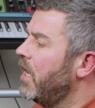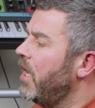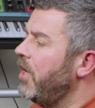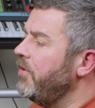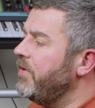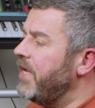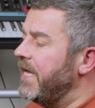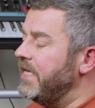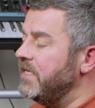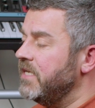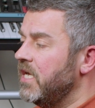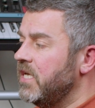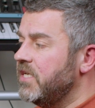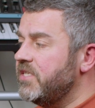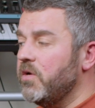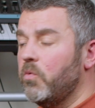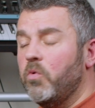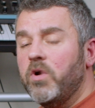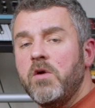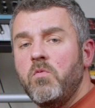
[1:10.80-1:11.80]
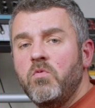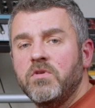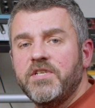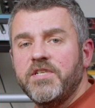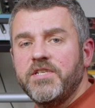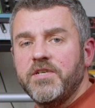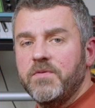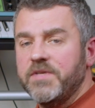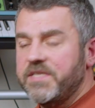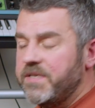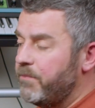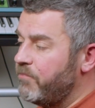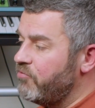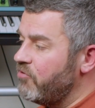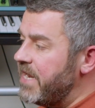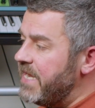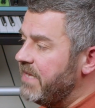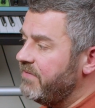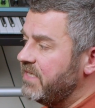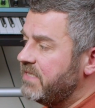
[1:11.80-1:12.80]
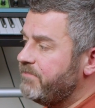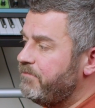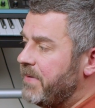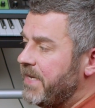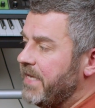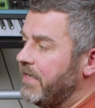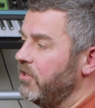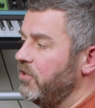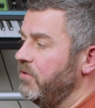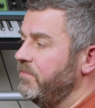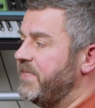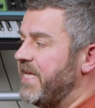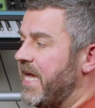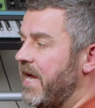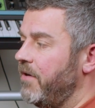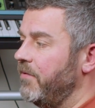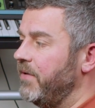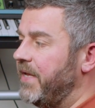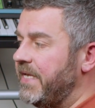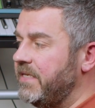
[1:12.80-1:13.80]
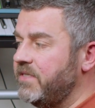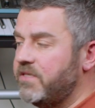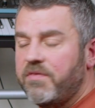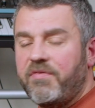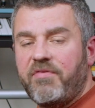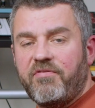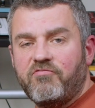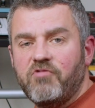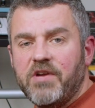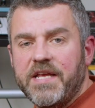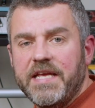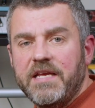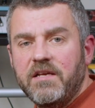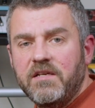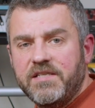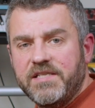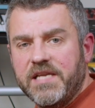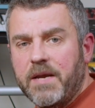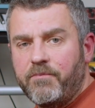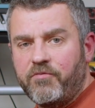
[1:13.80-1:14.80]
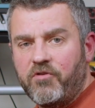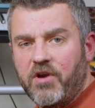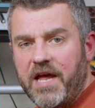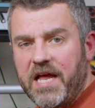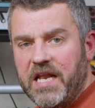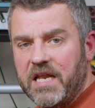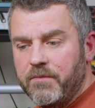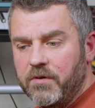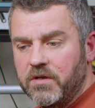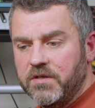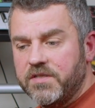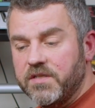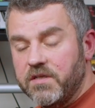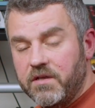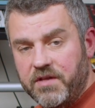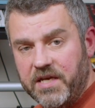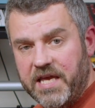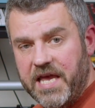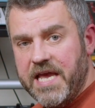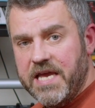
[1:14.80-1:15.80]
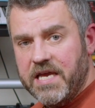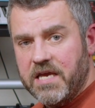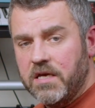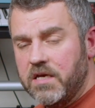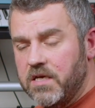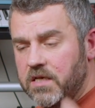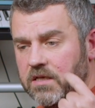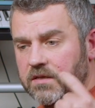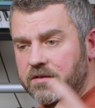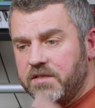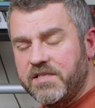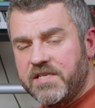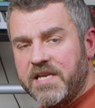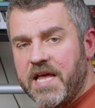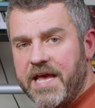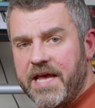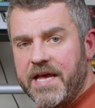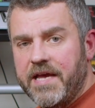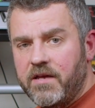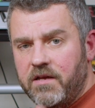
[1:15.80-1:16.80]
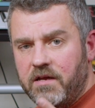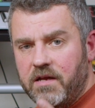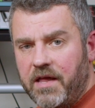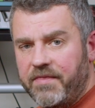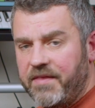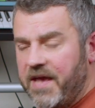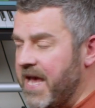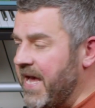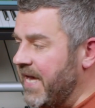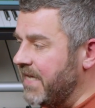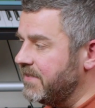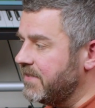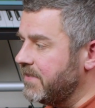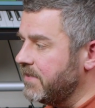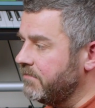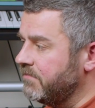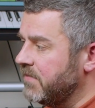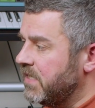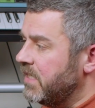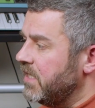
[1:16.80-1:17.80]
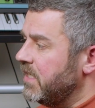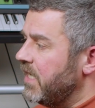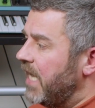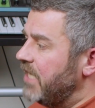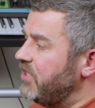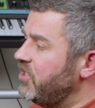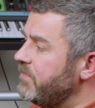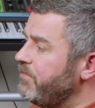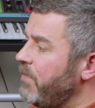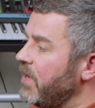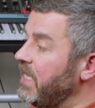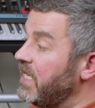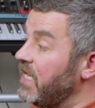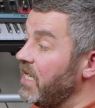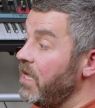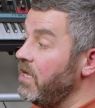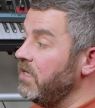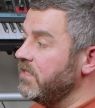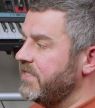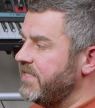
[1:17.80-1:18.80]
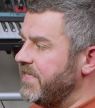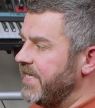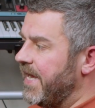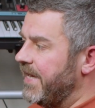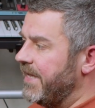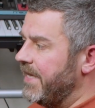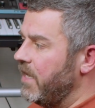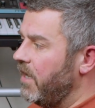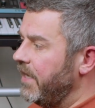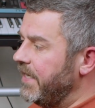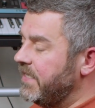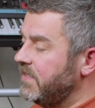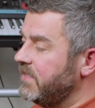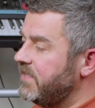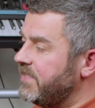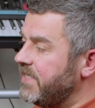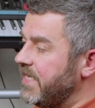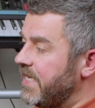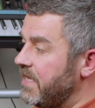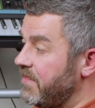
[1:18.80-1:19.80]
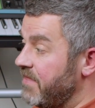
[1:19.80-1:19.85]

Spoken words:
Okay, so what I want to do is to break this beat loop down into three separate elements: the kick, the snare, and the hats. And just by glancing at it, I can see